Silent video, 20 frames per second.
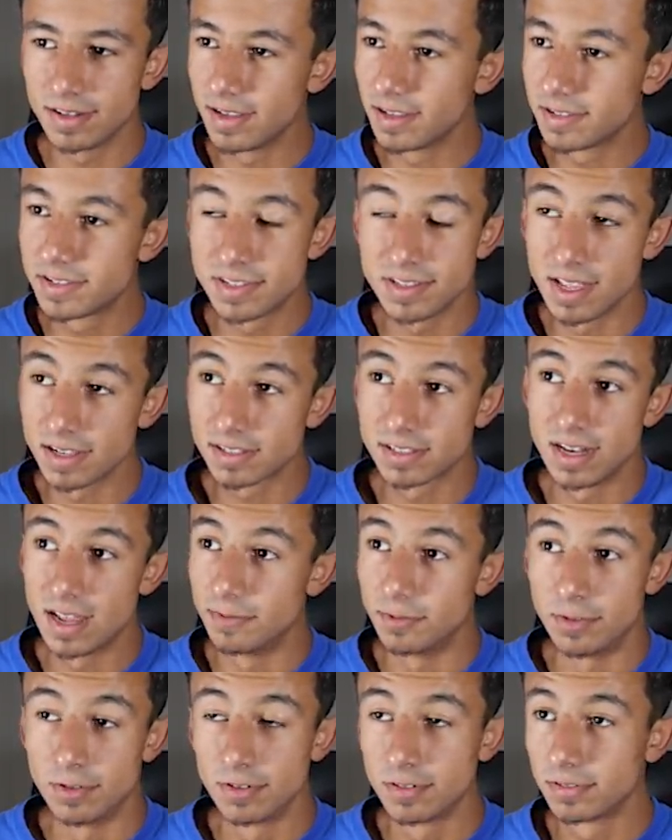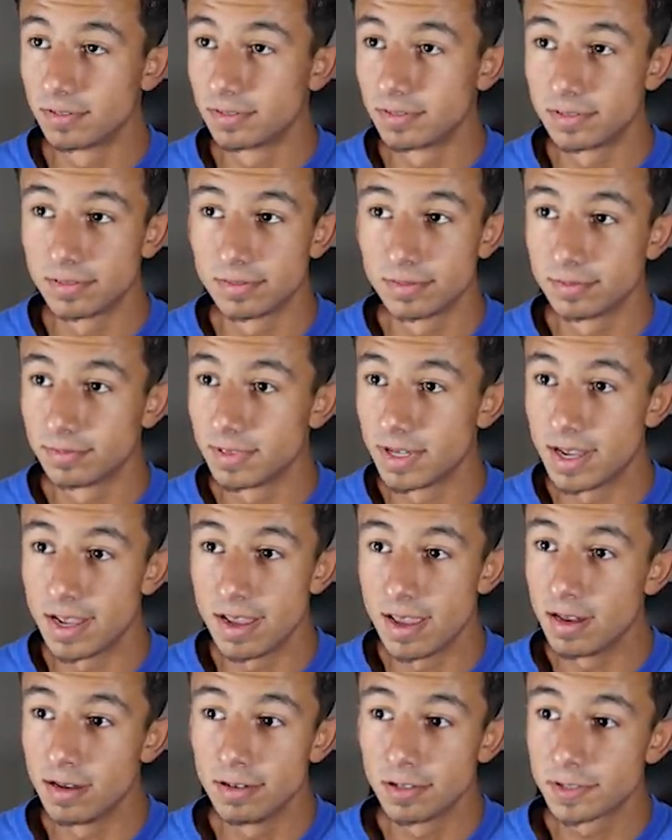It's next level. It,
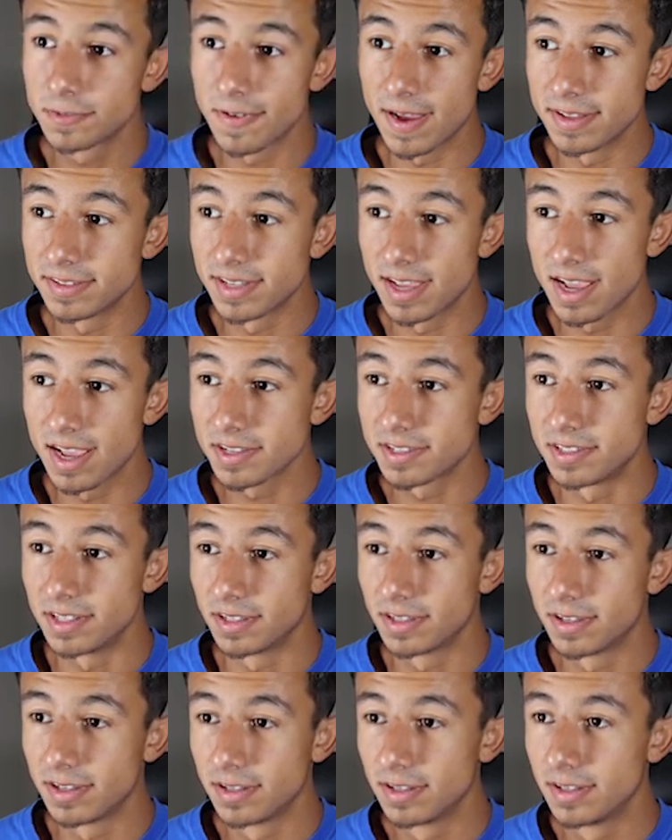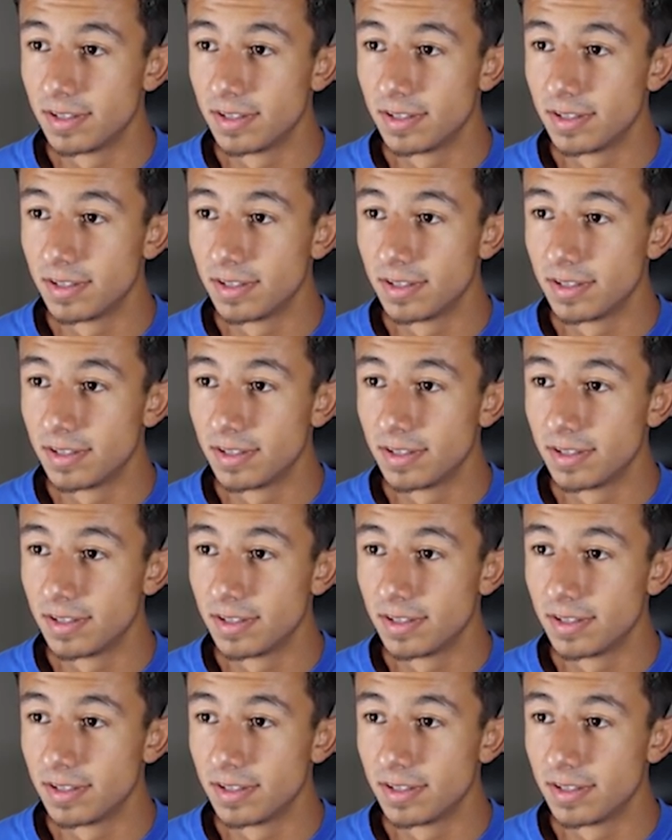it looks fantastic.